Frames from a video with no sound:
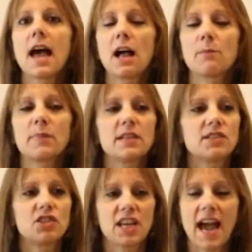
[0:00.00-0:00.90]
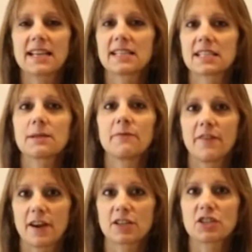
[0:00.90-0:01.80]
help his GI system
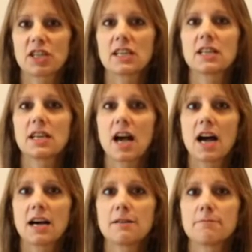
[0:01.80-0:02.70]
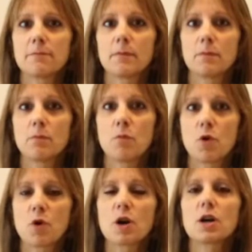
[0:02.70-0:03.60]
function
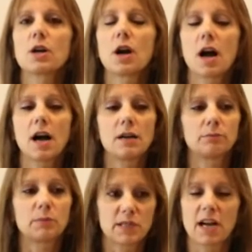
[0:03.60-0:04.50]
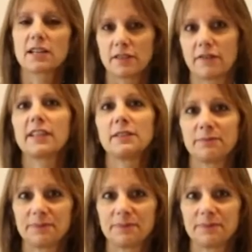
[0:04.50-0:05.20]
more productively.